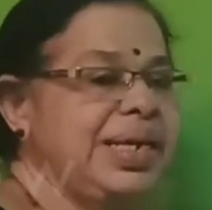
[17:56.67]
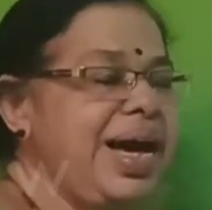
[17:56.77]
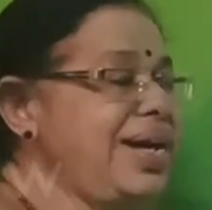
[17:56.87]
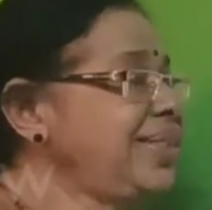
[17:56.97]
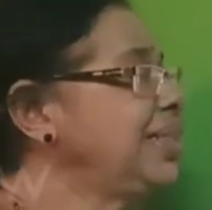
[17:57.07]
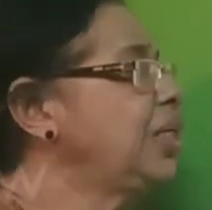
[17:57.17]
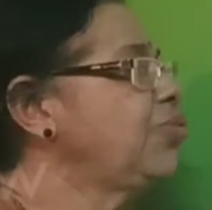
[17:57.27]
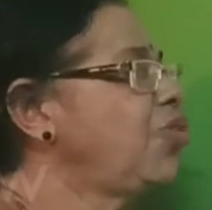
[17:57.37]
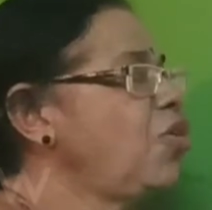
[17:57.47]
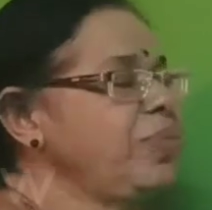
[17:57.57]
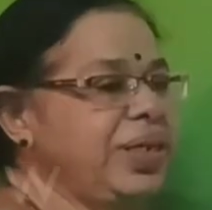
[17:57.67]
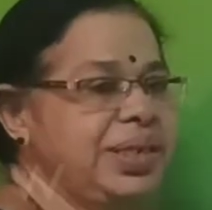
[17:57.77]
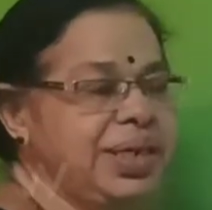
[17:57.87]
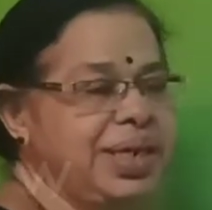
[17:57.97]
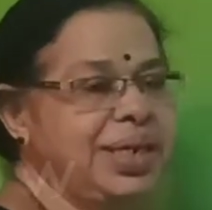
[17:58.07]
Last reform
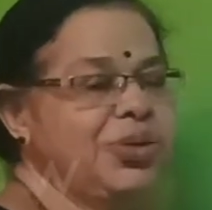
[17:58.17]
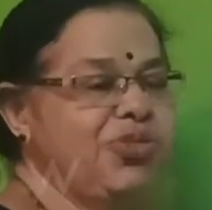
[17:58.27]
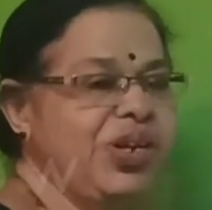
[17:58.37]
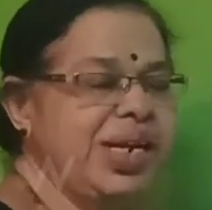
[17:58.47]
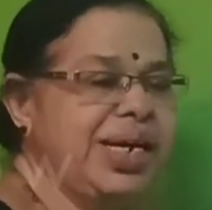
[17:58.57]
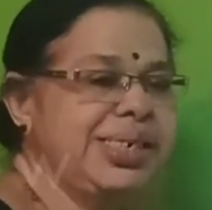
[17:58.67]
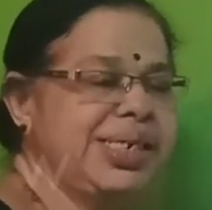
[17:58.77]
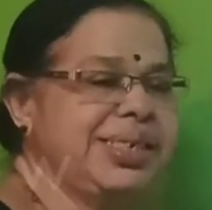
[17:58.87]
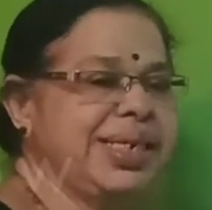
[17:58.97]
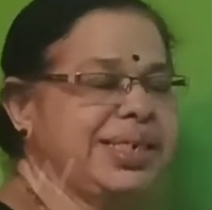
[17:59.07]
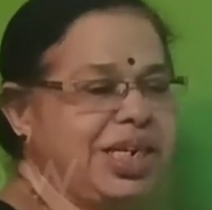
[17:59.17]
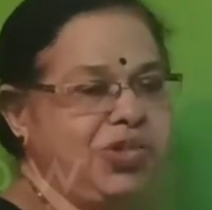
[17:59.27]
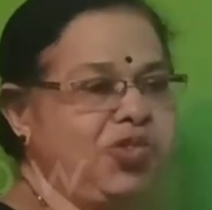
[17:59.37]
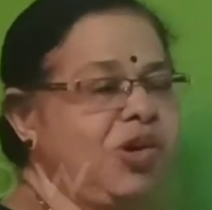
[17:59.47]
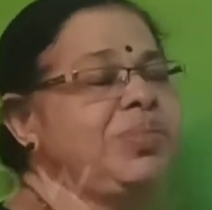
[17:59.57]
in the financial sector
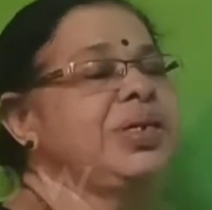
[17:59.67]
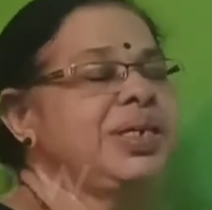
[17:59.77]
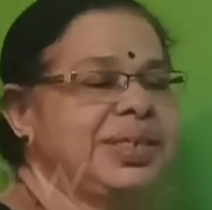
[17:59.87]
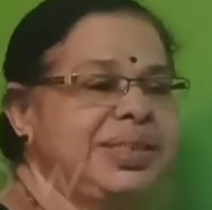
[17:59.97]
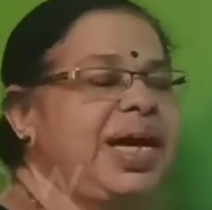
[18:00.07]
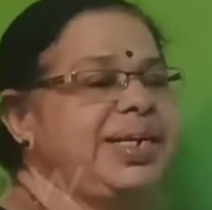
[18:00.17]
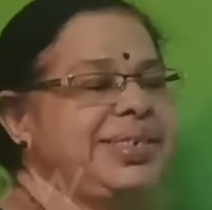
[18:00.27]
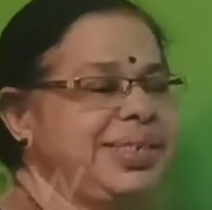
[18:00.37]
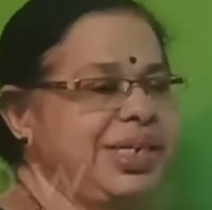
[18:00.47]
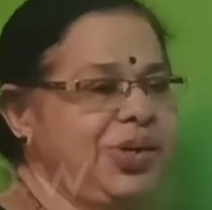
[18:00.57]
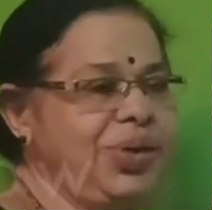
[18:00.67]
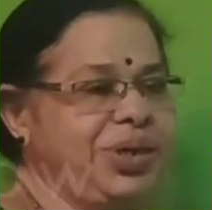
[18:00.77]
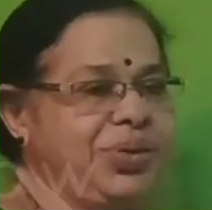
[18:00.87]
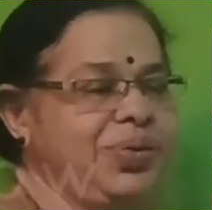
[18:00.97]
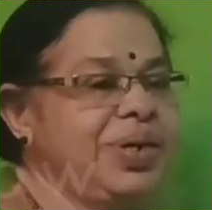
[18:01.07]
reform, that is equal
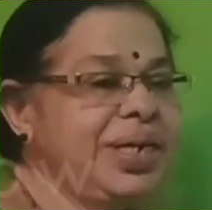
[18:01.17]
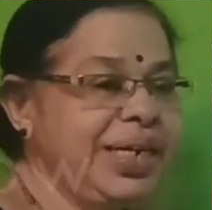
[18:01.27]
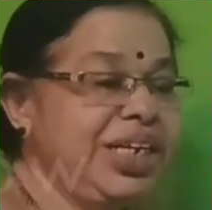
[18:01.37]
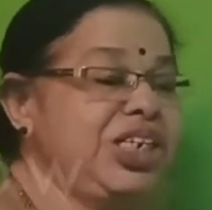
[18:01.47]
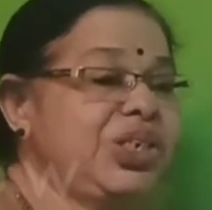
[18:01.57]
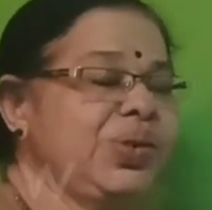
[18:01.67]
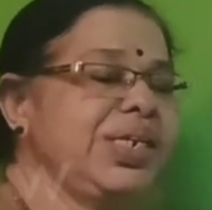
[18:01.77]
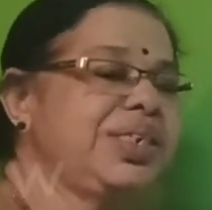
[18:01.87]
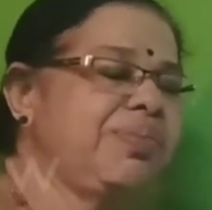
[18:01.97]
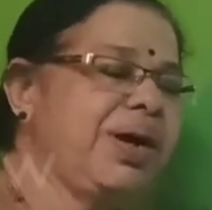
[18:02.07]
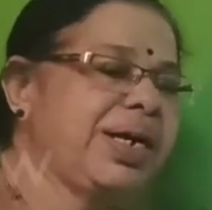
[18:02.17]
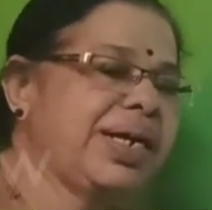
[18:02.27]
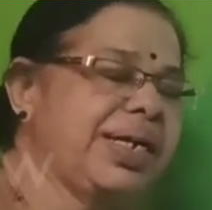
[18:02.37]
to insurance market